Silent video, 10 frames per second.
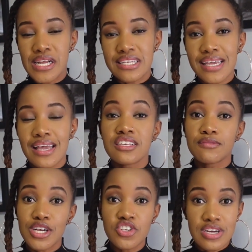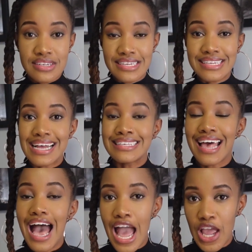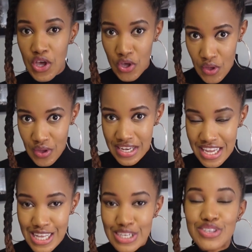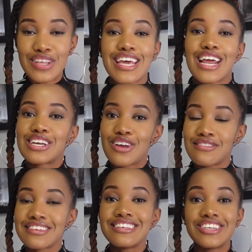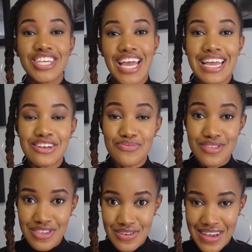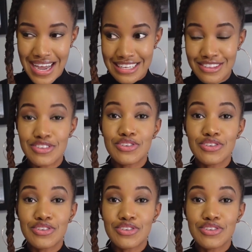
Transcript: taking as much content as I could so that I could obviously share it with you guys.